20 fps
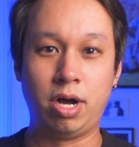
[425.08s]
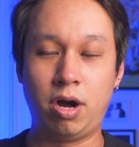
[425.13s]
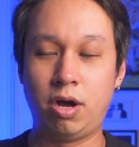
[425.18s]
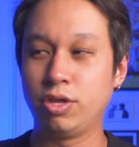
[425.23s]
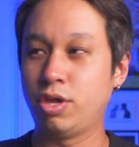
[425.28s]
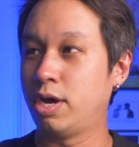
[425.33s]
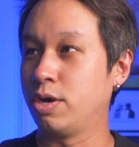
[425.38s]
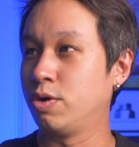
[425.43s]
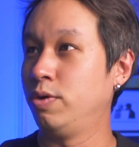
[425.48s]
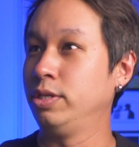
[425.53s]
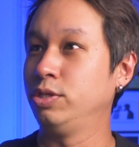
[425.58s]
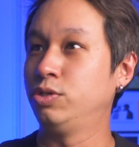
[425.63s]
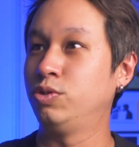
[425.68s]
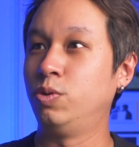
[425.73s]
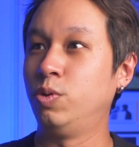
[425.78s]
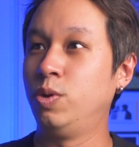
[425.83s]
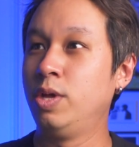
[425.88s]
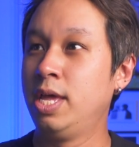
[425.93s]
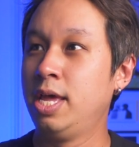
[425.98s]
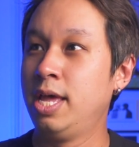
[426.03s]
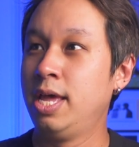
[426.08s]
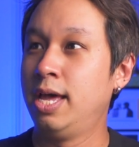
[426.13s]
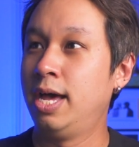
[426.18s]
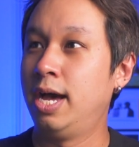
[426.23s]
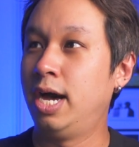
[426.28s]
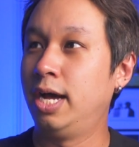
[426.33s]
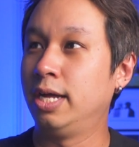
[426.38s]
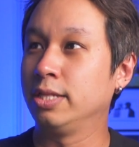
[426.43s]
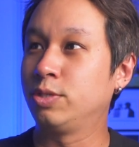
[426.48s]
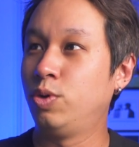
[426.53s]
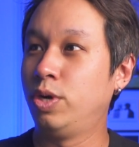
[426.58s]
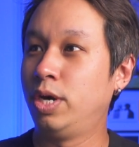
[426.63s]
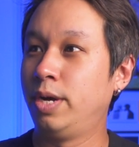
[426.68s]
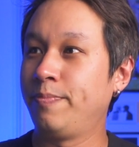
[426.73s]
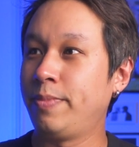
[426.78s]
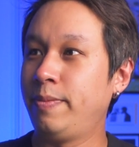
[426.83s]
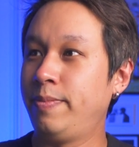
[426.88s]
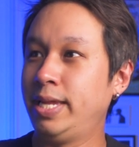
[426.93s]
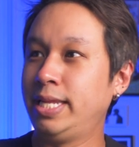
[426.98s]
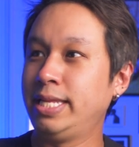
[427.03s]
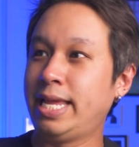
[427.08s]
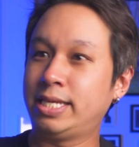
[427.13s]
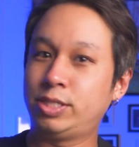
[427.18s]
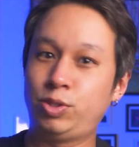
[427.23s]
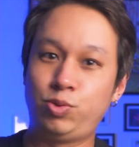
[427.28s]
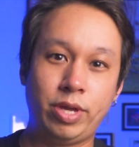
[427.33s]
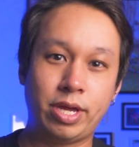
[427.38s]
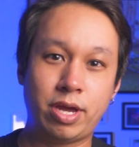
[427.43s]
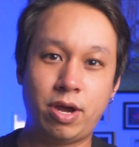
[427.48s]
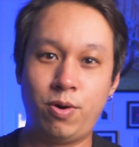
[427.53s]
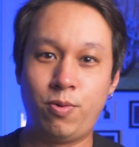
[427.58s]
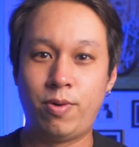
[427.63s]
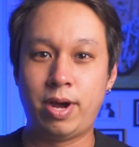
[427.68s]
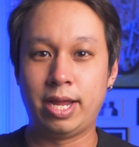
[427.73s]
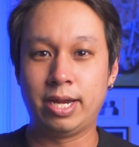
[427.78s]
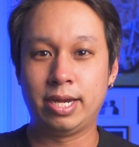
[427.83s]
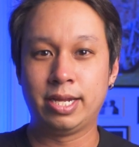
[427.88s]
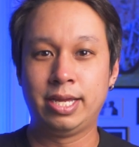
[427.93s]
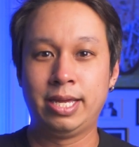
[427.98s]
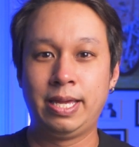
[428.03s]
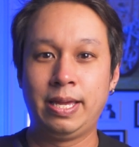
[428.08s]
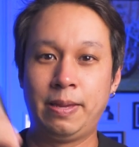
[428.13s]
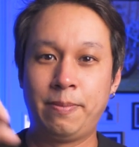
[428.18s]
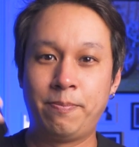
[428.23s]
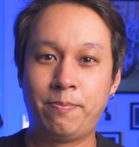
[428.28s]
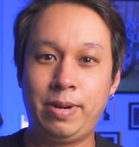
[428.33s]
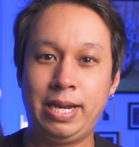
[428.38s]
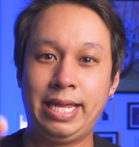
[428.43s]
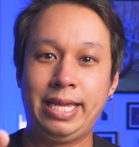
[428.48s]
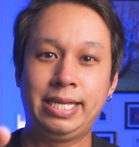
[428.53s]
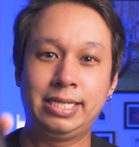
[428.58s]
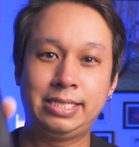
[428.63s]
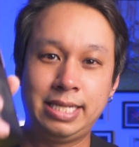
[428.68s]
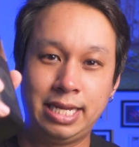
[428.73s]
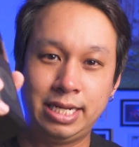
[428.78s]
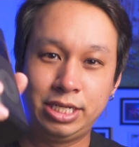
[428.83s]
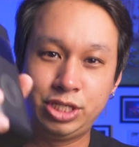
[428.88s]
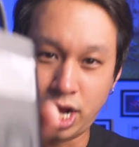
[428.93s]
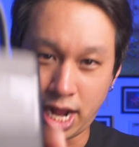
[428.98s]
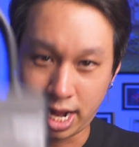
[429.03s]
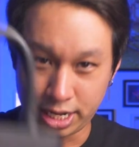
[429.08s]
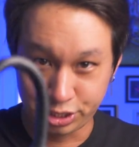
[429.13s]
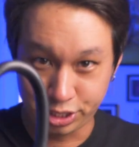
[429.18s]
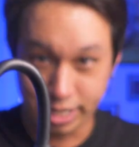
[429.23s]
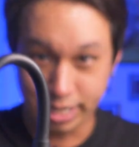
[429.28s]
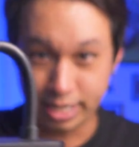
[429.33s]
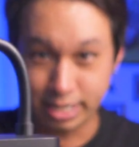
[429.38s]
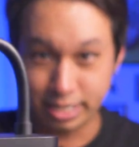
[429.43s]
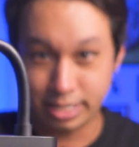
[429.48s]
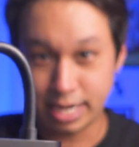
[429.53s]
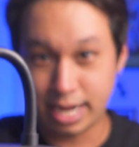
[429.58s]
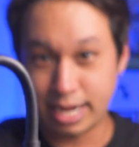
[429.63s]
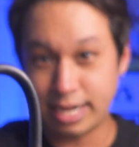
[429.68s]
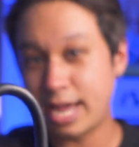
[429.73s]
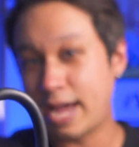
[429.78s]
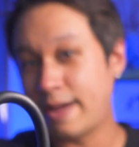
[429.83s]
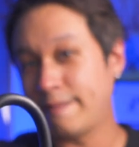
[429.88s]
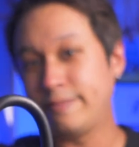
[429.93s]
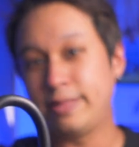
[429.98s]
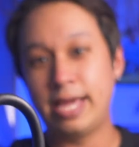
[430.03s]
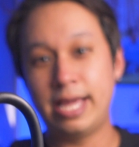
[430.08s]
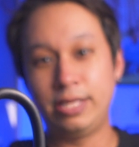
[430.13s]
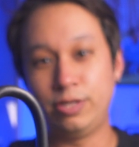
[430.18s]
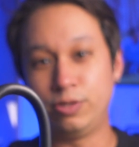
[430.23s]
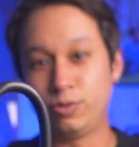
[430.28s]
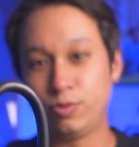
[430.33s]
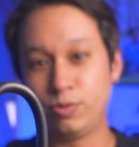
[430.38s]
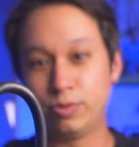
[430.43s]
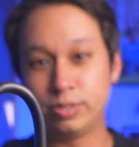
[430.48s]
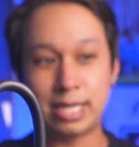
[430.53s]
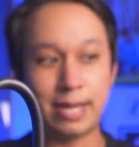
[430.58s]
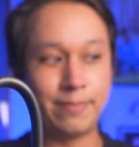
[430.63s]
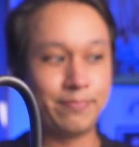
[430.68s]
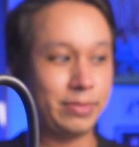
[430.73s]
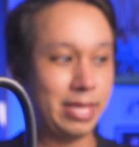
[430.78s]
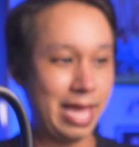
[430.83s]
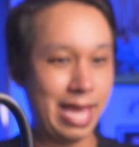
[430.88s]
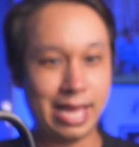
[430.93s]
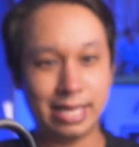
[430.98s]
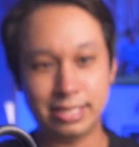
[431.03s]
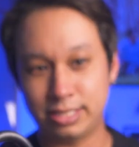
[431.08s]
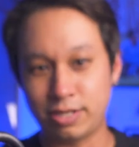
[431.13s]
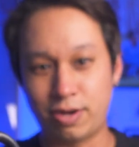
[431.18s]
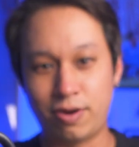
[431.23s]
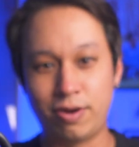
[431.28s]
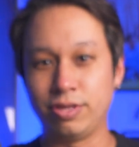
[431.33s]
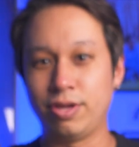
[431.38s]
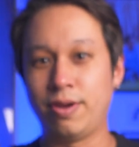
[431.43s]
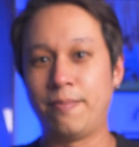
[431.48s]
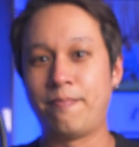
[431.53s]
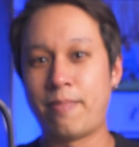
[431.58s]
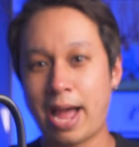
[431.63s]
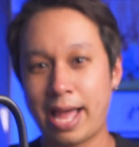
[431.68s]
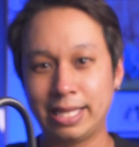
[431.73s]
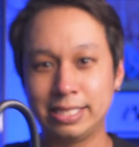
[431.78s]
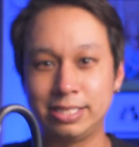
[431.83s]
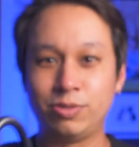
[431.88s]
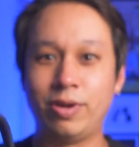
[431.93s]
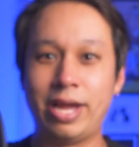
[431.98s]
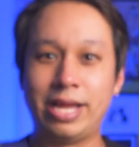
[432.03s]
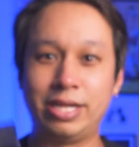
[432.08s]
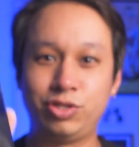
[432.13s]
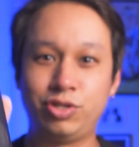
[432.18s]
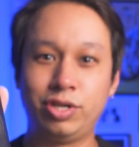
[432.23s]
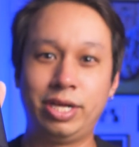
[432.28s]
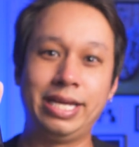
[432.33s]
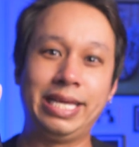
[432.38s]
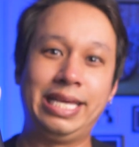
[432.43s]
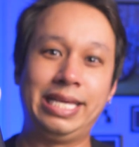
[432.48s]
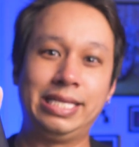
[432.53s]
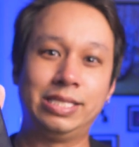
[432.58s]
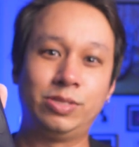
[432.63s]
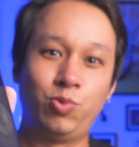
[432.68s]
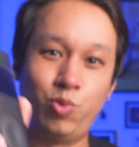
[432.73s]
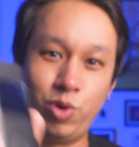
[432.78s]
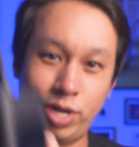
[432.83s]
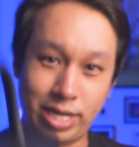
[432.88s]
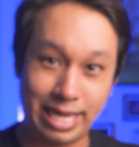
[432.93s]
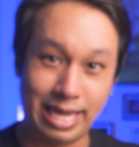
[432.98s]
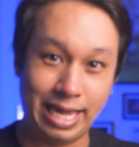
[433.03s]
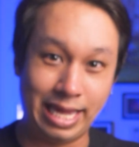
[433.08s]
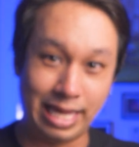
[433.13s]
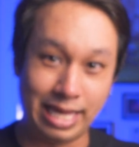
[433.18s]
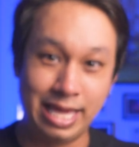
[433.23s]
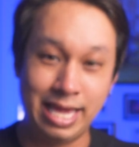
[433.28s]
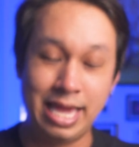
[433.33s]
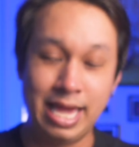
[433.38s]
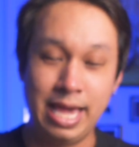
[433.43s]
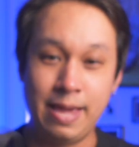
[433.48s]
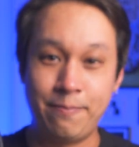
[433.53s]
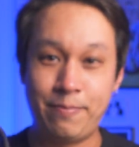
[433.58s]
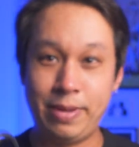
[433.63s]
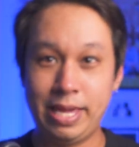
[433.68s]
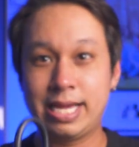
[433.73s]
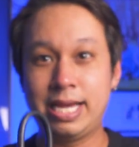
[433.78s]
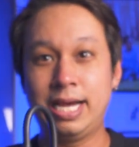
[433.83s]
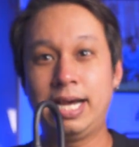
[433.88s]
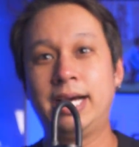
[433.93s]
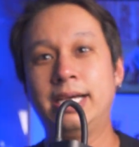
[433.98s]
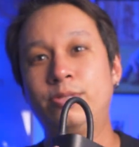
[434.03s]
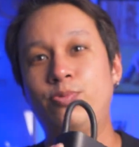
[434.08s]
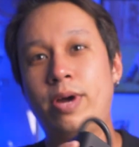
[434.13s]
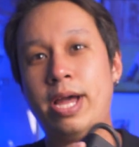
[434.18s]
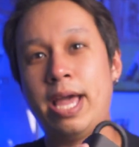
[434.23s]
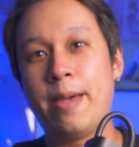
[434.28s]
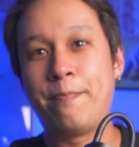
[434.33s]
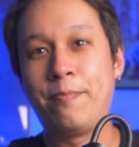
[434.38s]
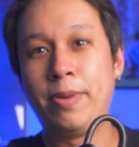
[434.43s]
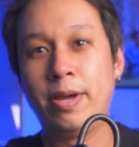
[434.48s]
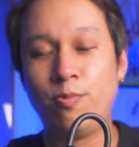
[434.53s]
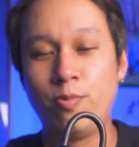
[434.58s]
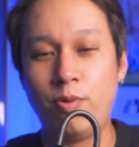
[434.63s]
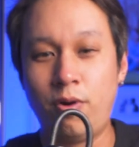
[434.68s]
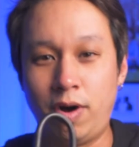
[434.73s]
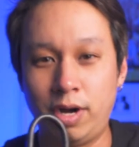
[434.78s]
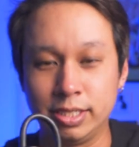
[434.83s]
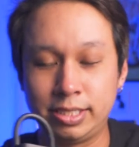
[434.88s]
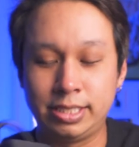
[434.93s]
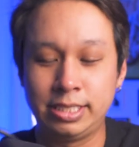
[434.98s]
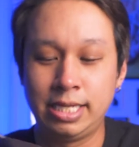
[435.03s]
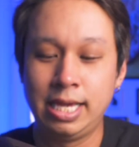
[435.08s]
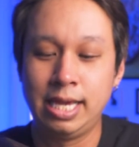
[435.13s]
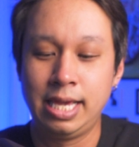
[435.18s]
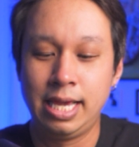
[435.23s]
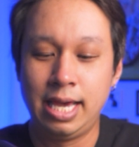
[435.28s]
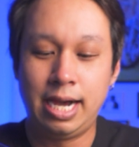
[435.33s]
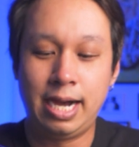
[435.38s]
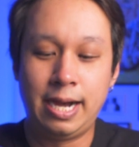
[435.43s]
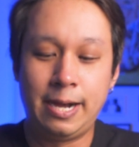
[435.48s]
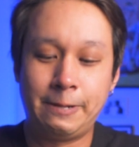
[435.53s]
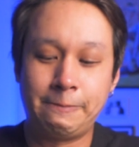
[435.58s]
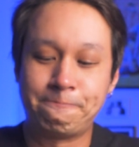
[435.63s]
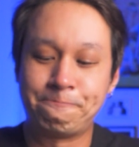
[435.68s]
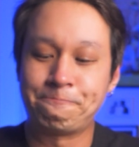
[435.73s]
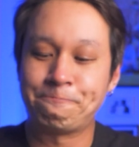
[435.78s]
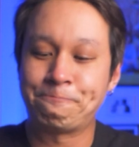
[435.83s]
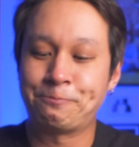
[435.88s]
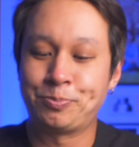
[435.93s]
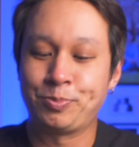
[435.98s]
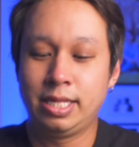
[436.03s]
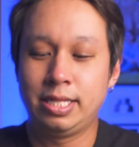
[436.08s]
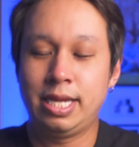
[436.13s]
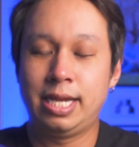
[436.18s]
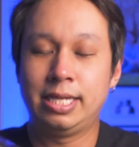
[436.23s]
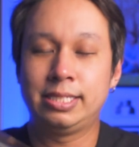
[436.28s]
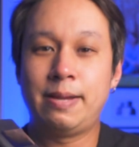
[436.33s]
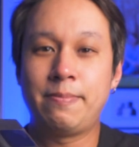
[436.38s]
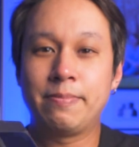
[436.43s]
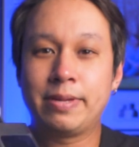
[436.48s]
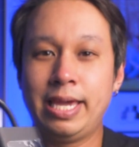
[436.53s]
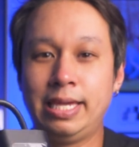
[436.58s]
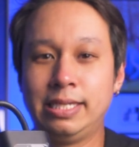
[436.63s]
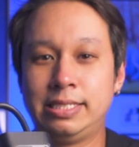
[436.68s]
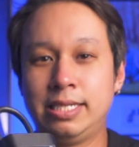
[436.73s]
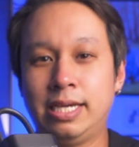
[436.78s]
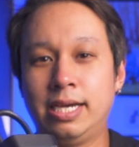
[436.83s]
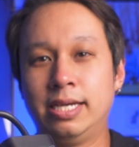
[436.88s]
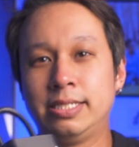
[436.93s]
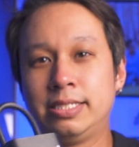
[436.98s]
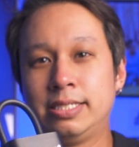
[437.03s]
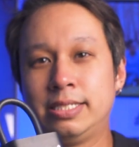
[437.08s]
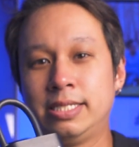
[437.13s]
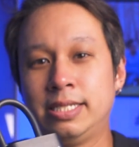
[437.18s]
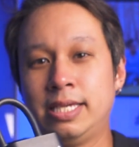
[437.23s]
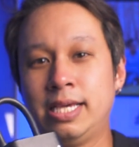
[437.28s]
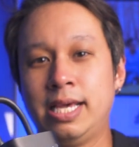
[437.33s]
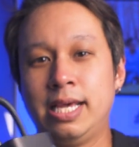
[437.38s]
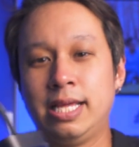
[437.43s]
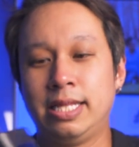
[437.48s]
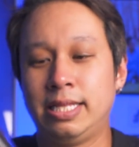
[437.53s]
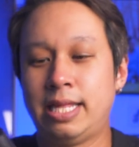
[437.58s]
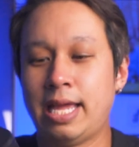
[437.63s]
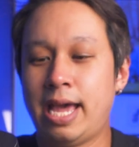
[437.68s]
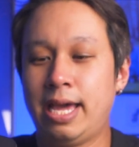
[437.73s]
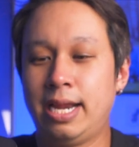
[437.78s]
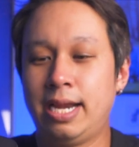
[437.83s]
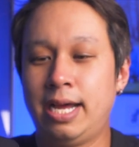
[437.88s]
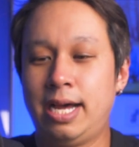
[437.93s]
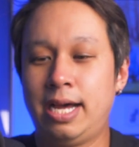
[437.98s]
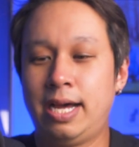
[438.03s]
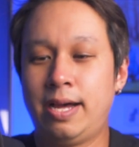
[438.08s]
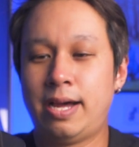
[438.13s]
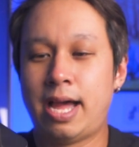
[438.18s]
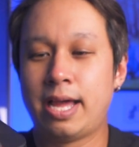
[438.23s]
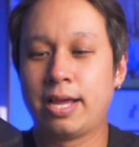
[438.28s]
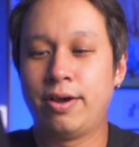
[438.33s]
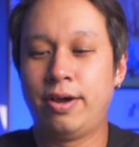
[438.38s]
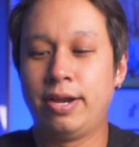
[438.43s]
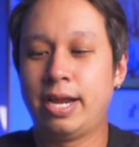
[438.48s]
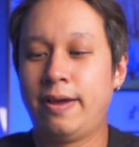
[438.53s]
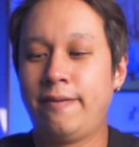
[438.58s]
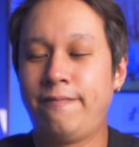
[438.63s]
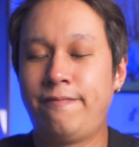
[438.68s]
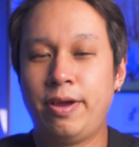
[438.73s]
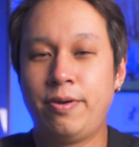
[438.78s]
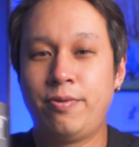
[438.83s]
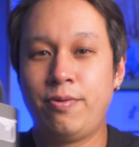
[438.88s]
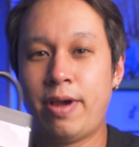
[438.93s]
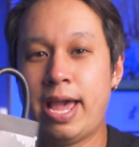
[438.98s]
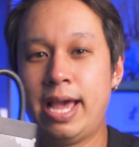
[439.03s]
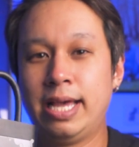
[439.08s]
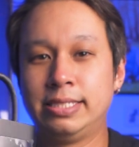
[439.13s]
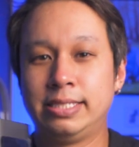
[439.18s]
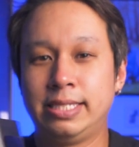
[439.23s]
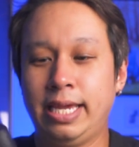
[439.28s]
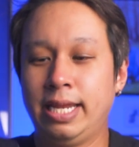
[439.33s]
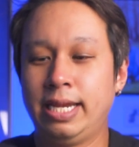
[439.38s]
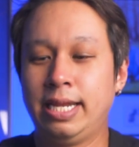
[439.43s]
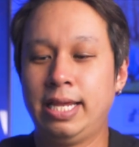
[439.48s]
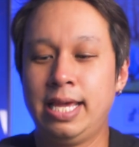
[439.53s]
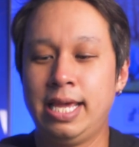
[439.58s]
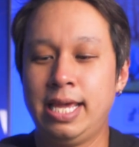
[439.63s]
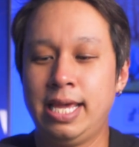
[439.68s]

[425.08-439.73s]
or you're going to tour maybe next week or what, please charge it. And then after you do some tests on your bikes to ensure it is working. Because what happened was, there are some cases that I got another friend who has it.